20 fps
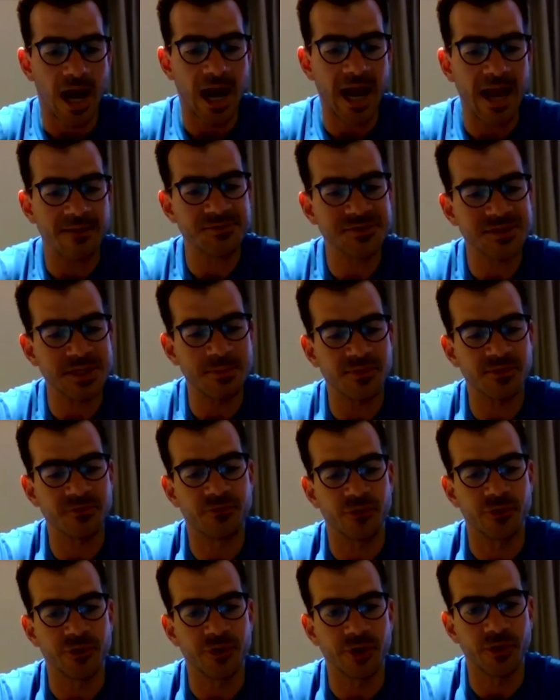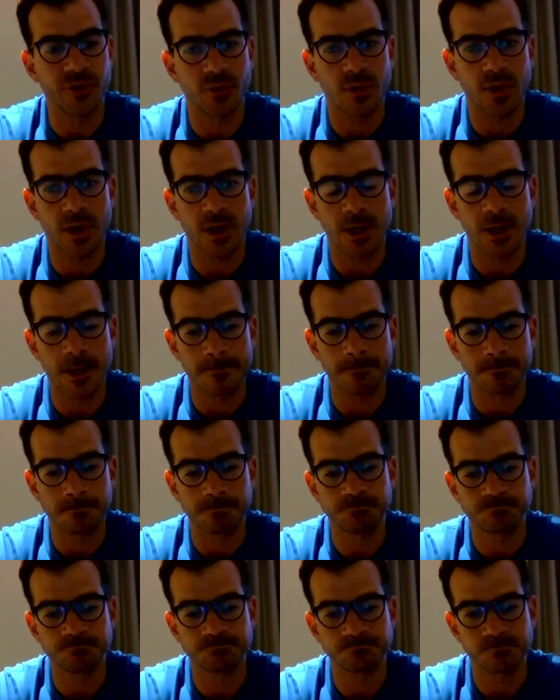I have something for you.
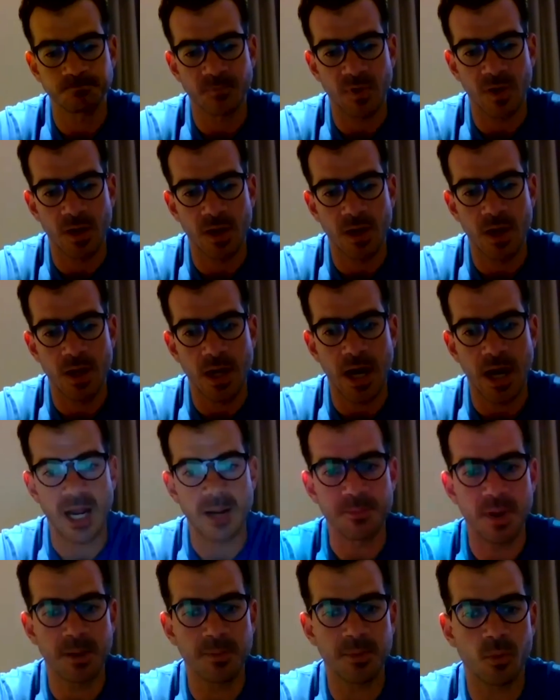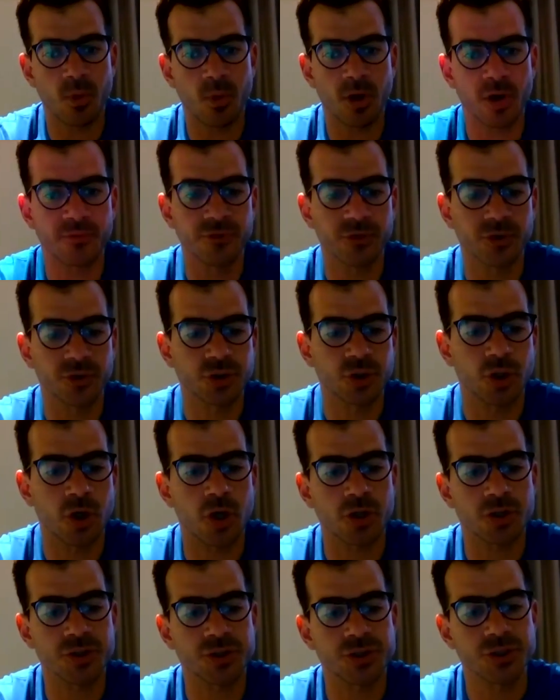I remember one of your
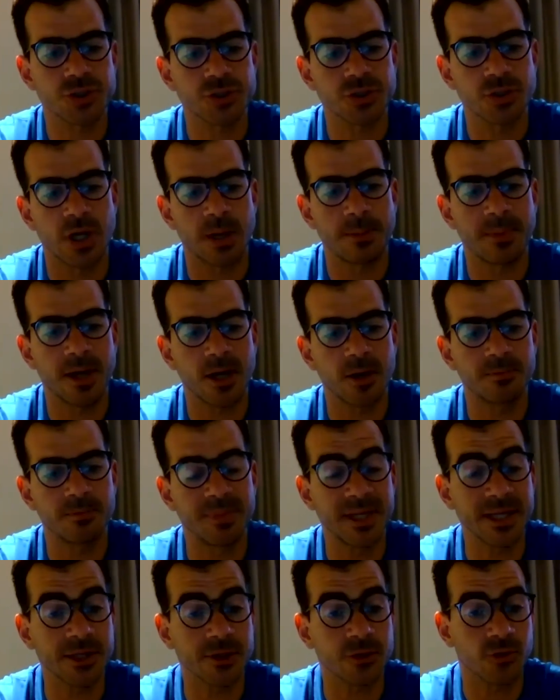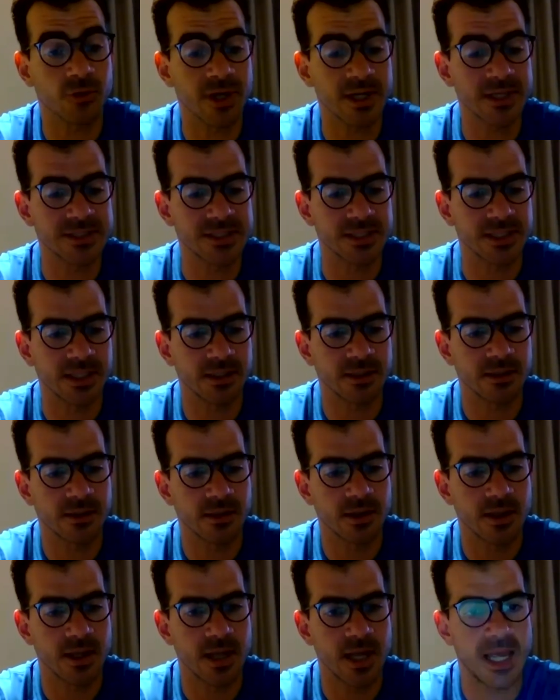talks about being crazy,
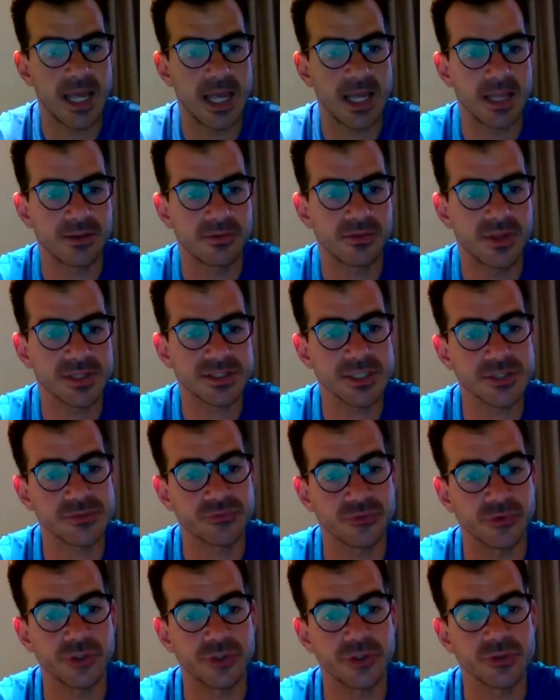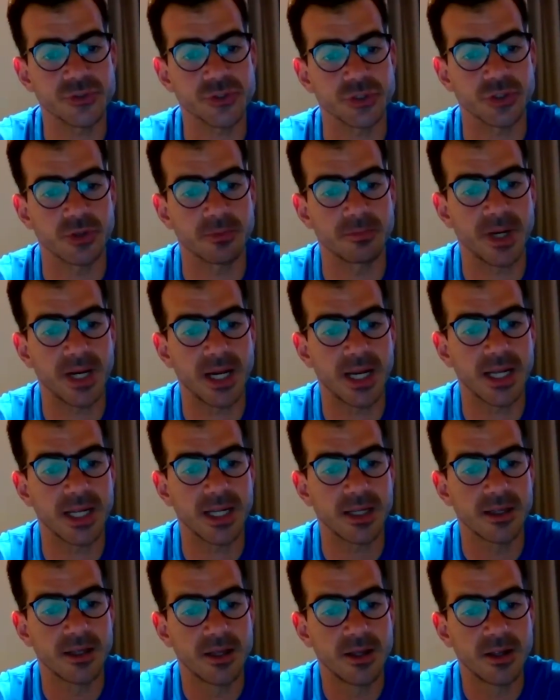and this is for you, sir,
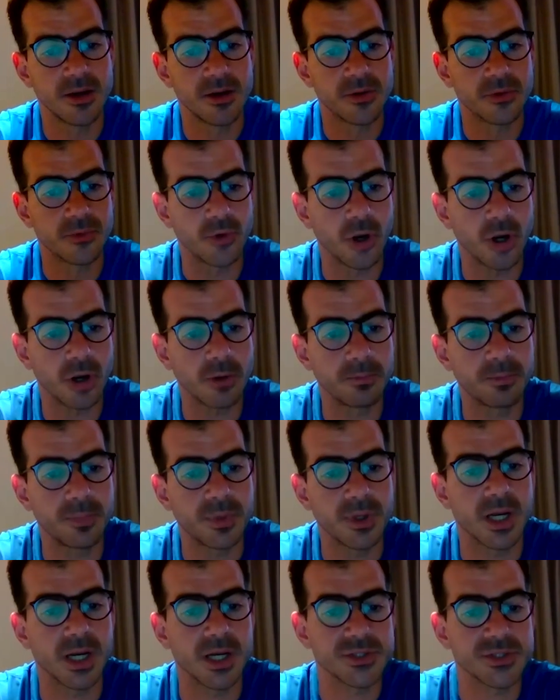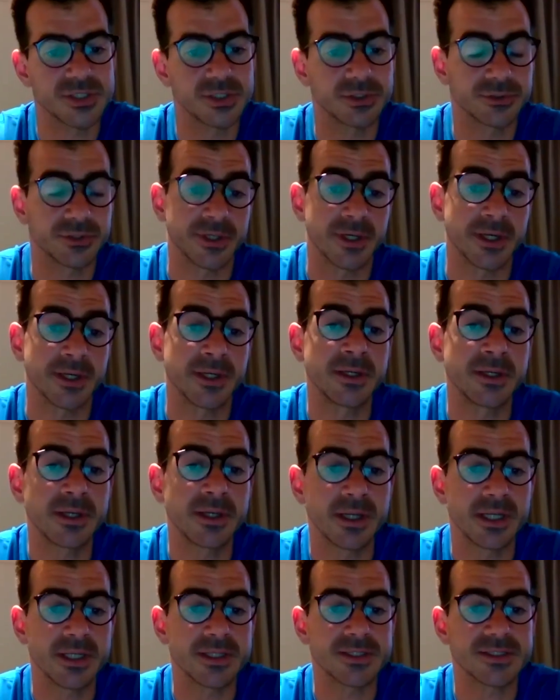by Rob Silterman.
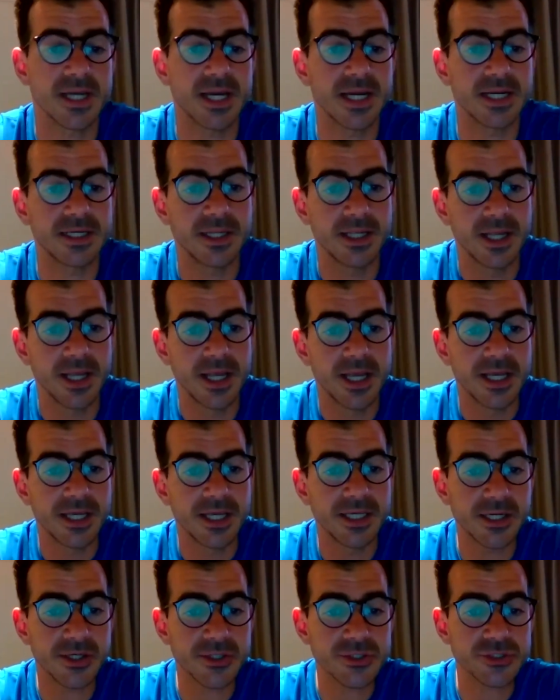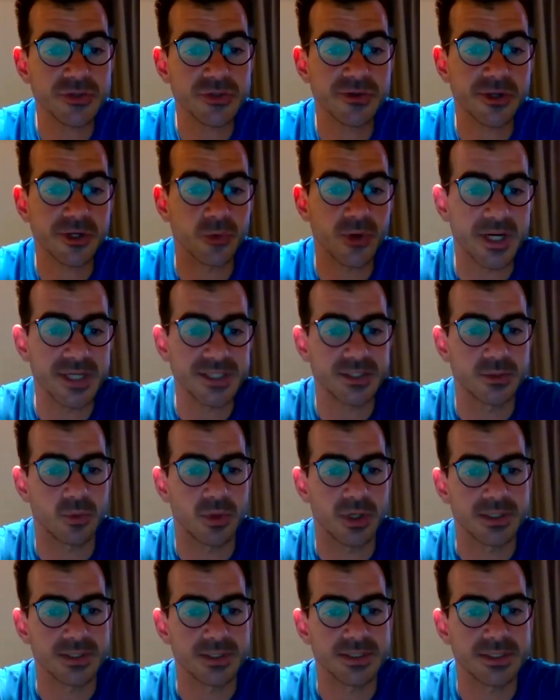He said, "Here's to the crazy
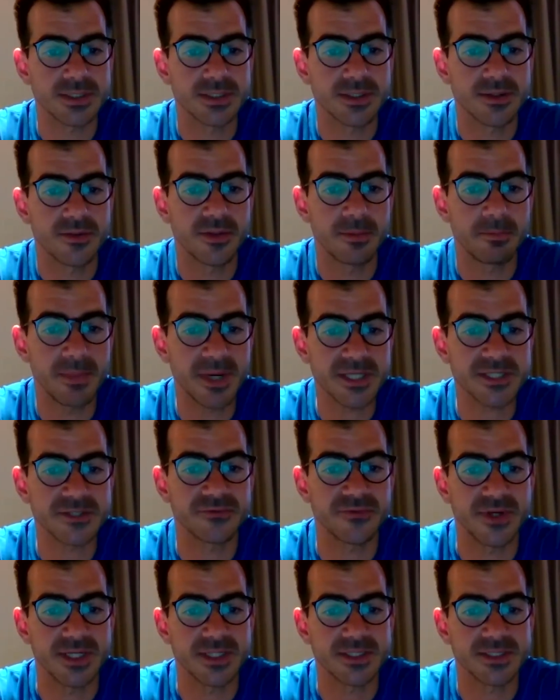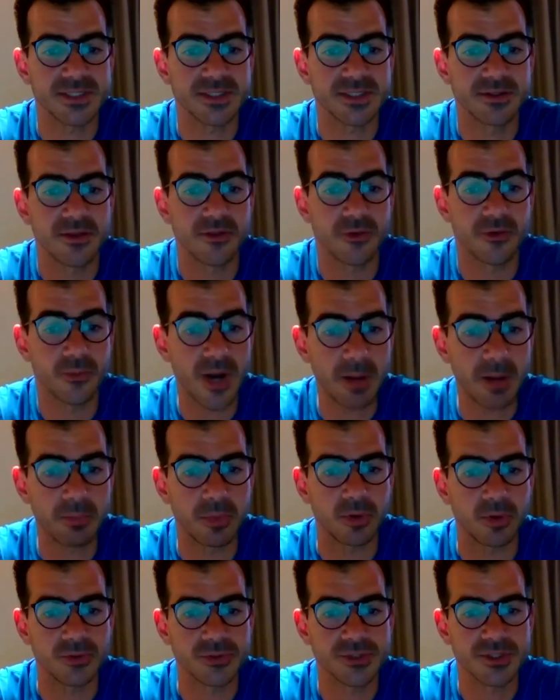ones, the misfits, the
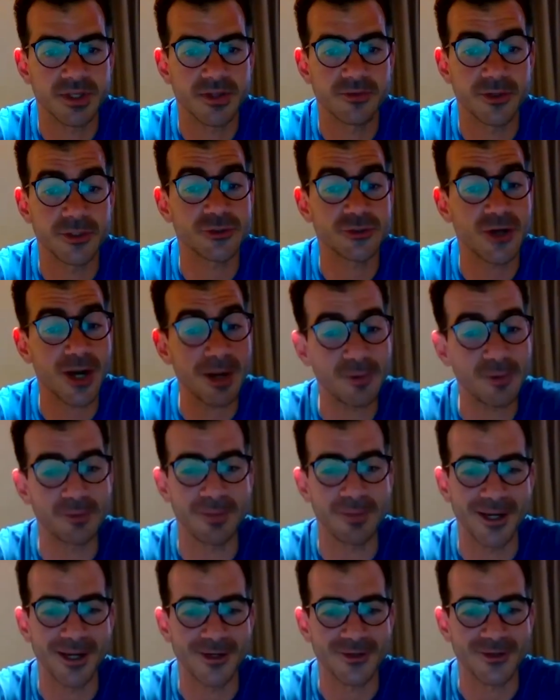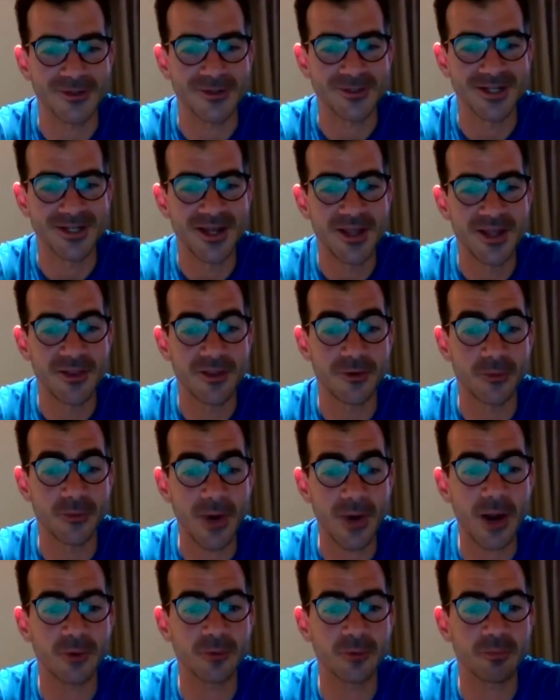rebels, the troublemakers, the
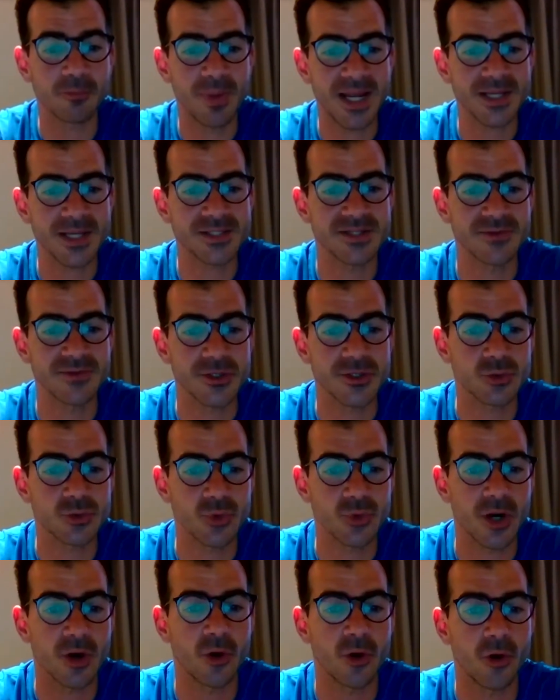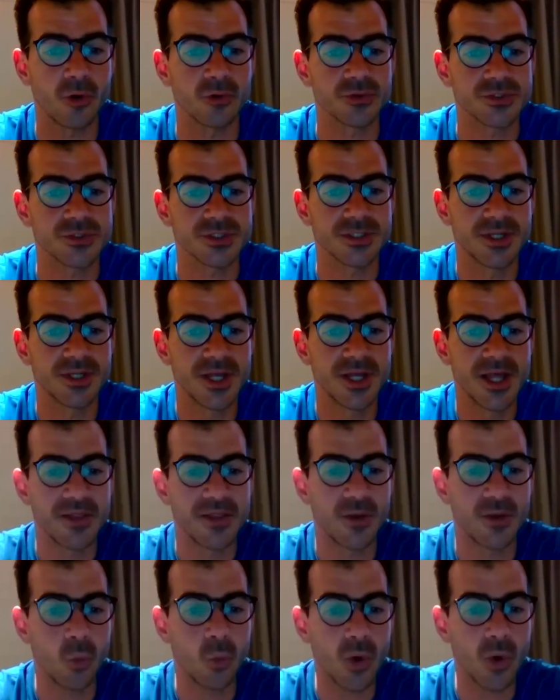round pegs in the square holes,
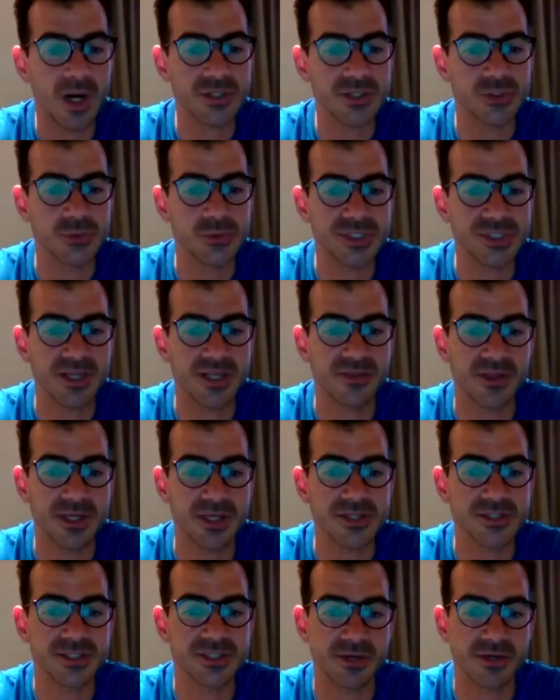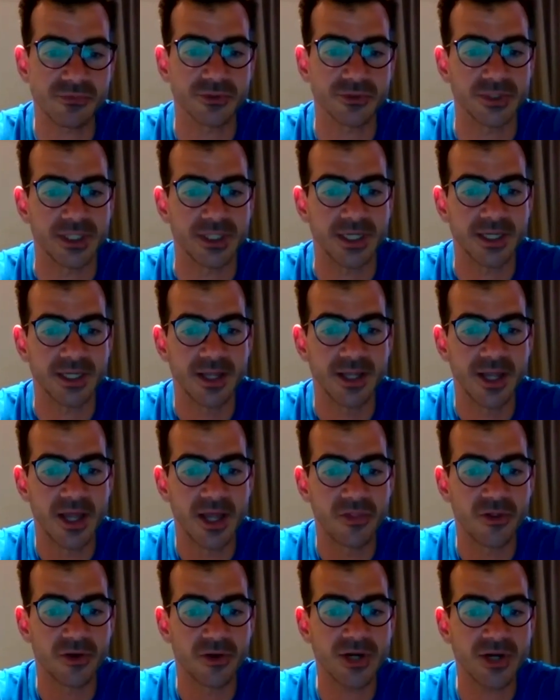the ones who see things differently.
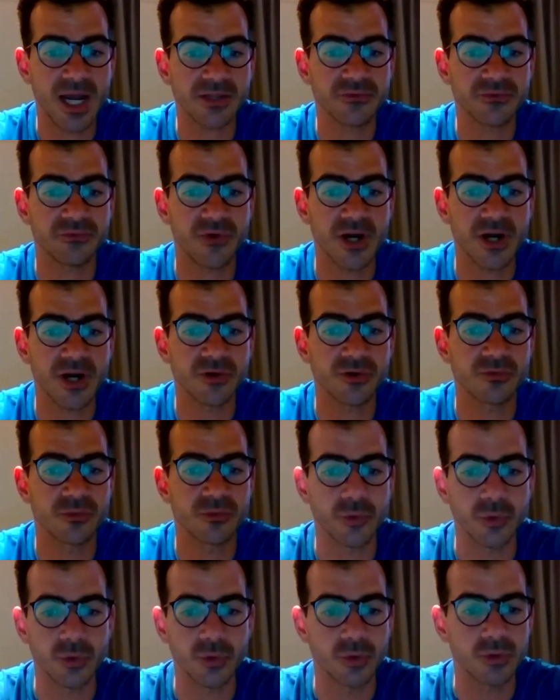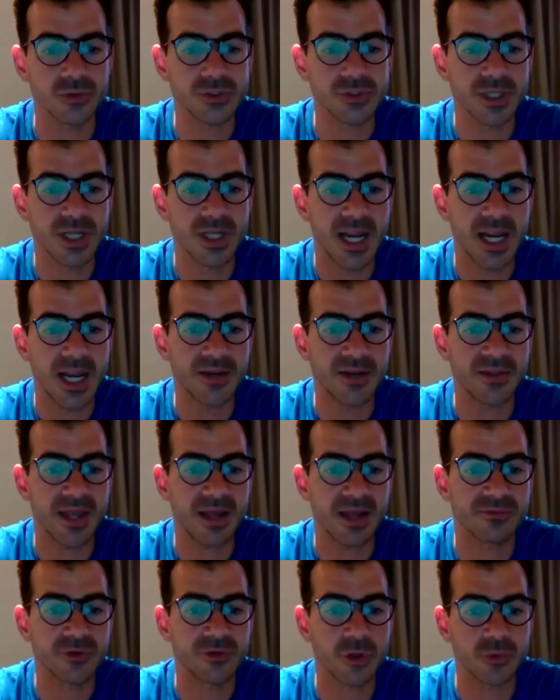They're not fond of rules and they
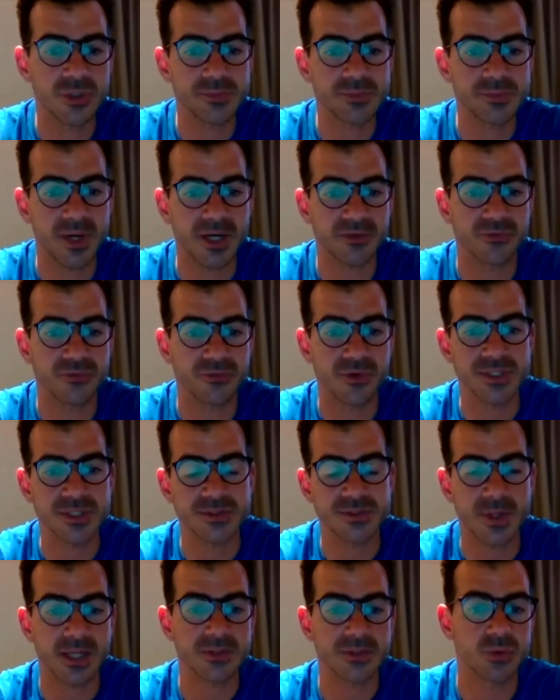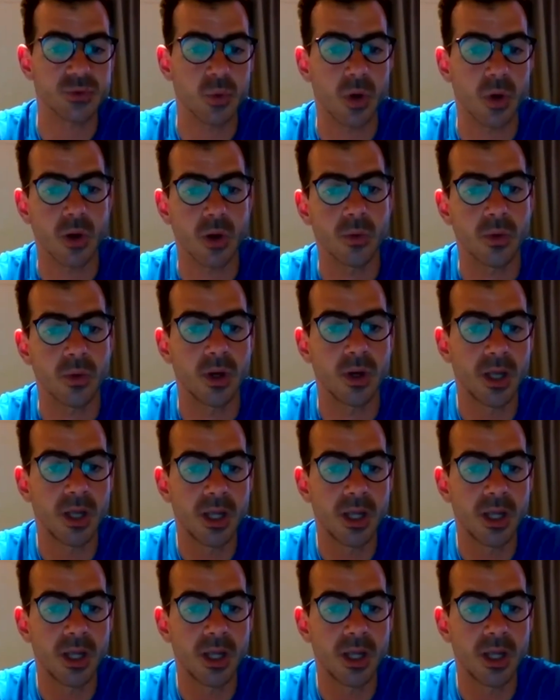have no respect for the status quo.